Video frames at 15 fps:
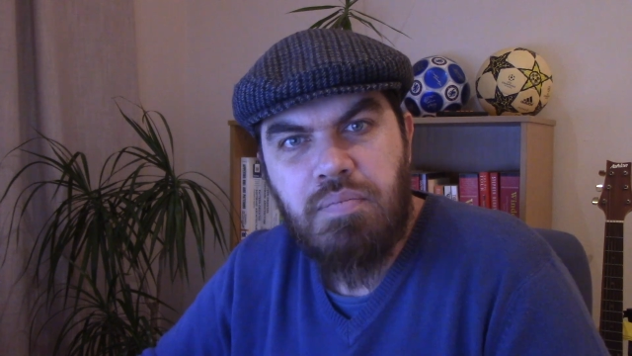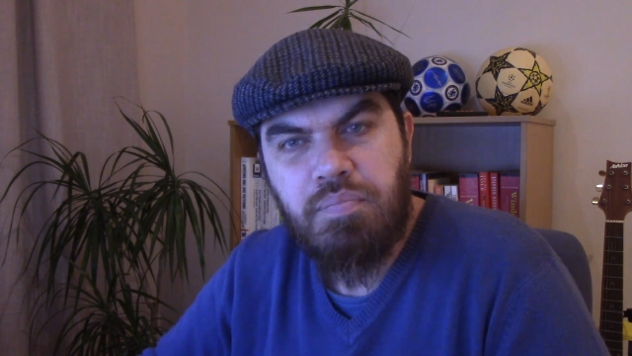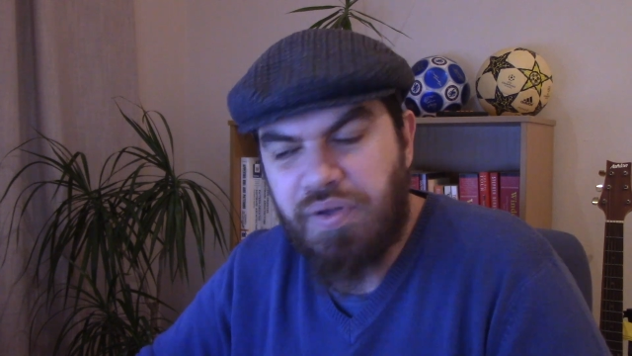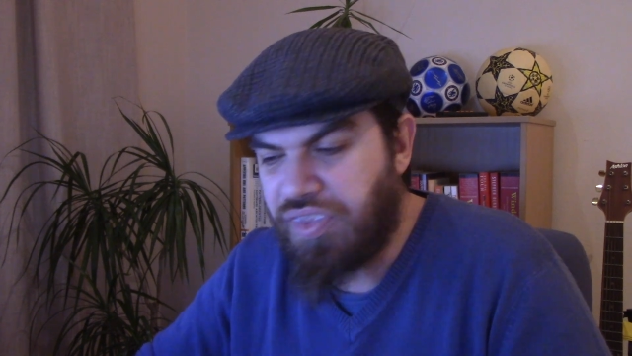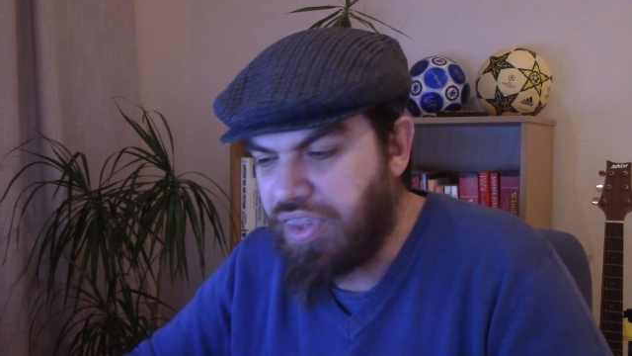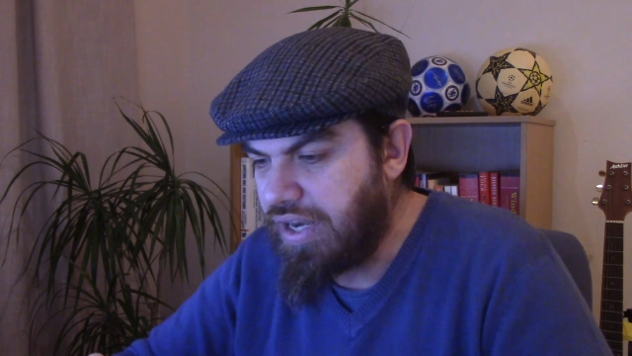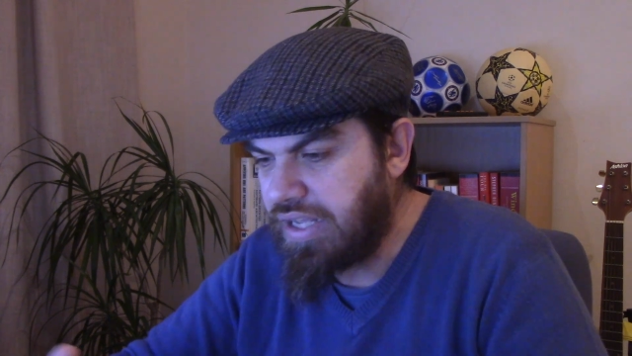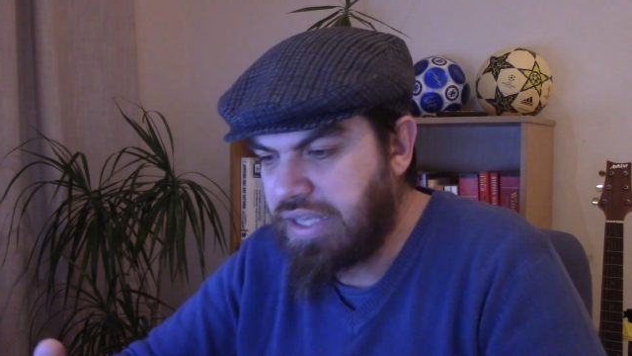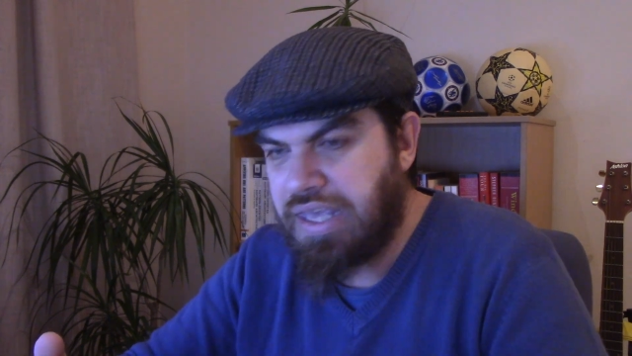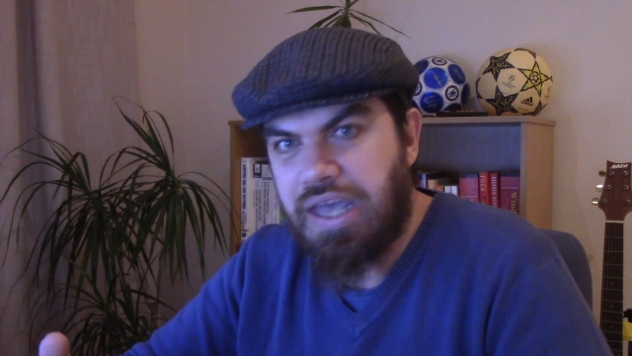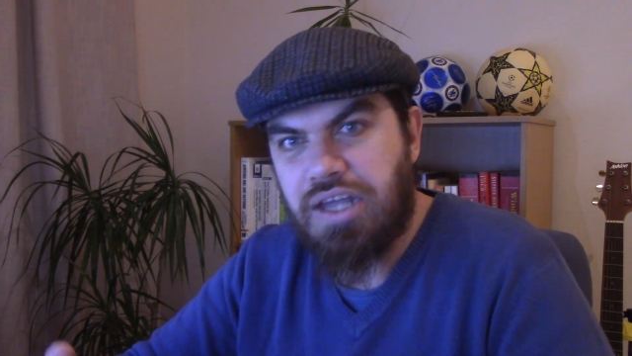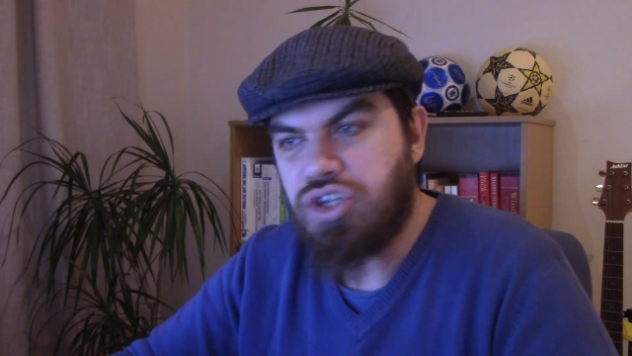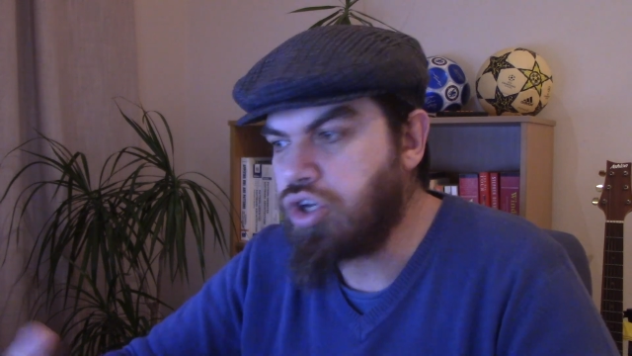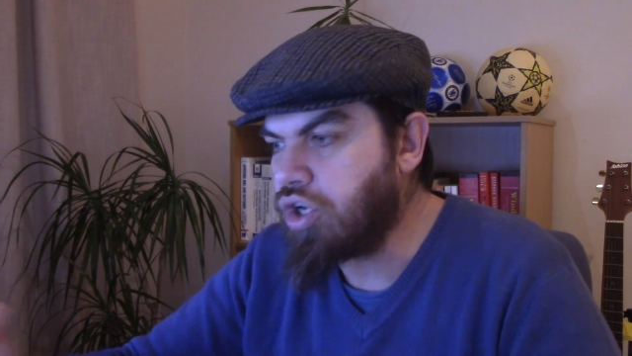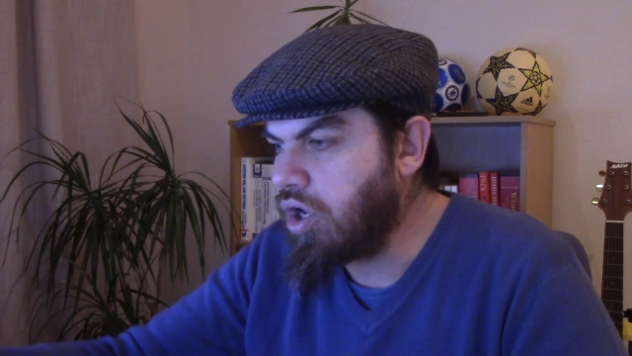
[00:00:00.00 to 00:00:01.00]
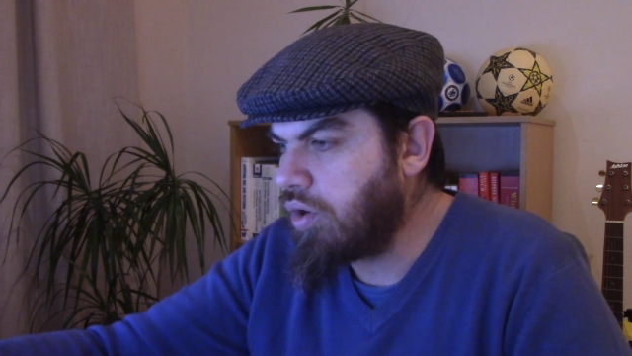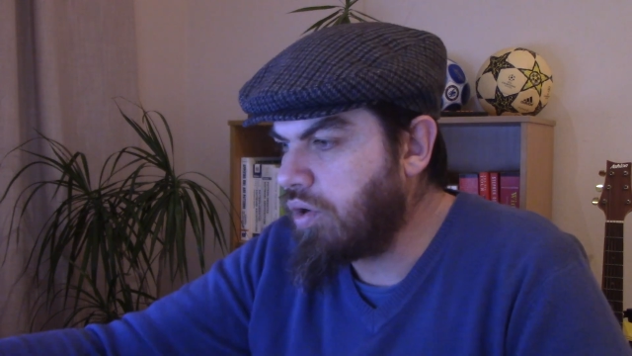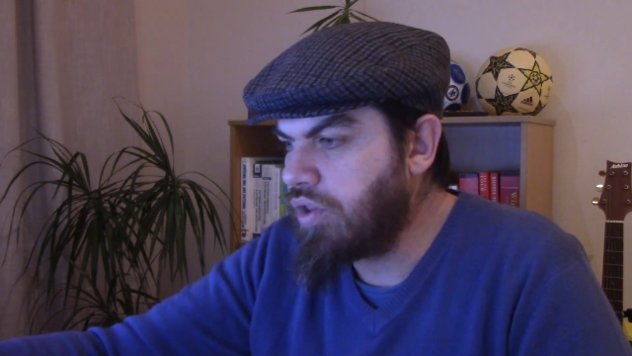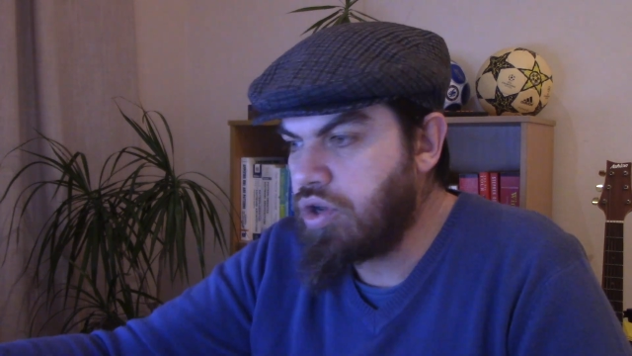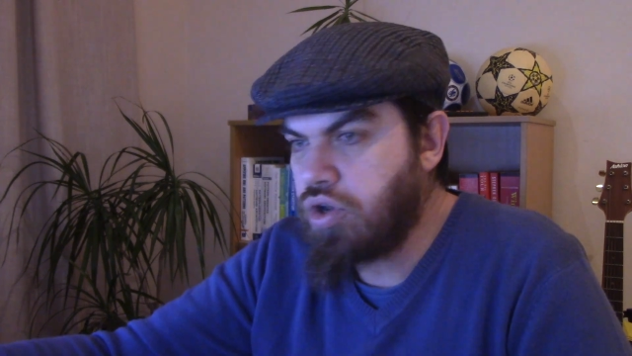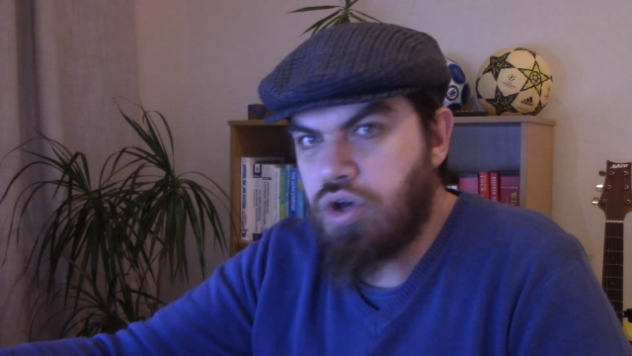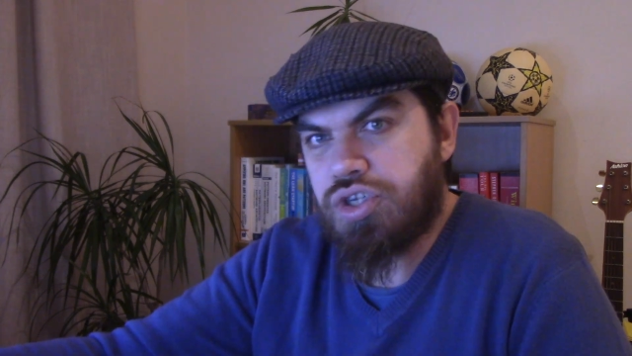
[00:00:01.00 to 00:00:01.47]
But then again, you go to
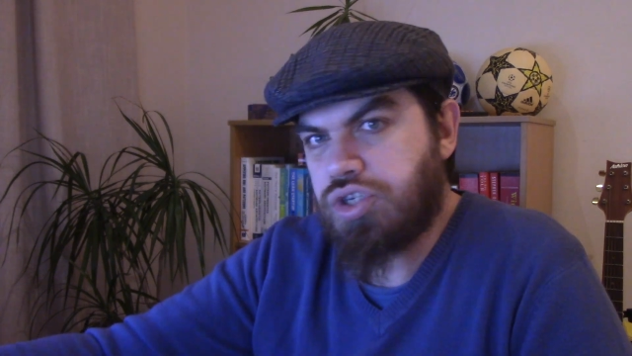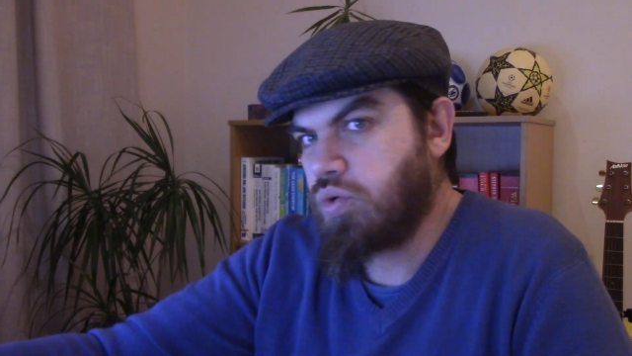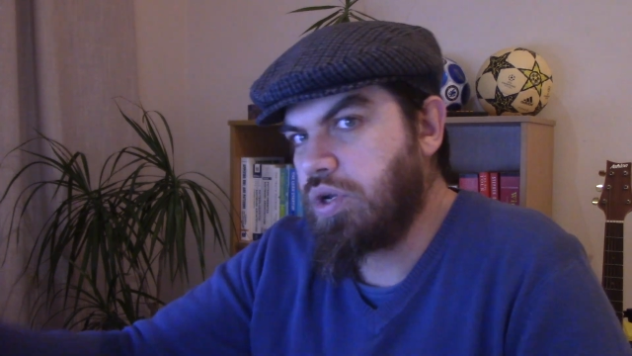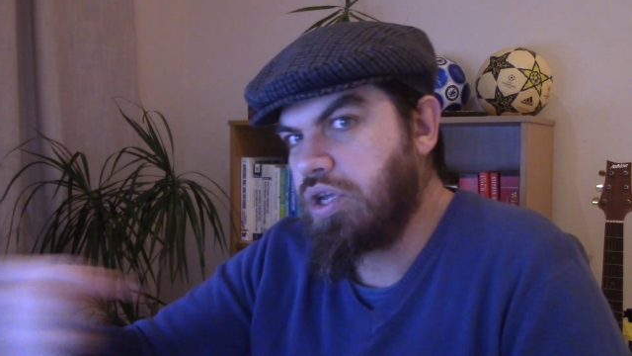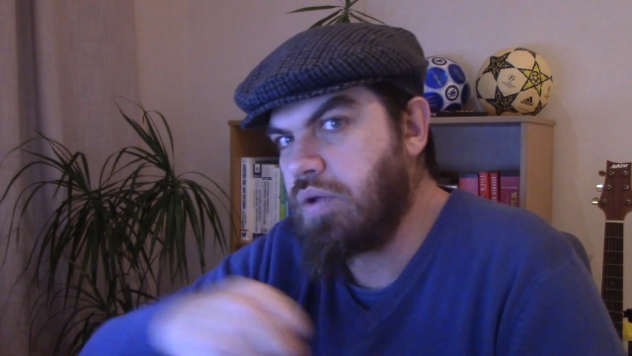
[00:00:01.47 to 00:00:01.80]
the nursery,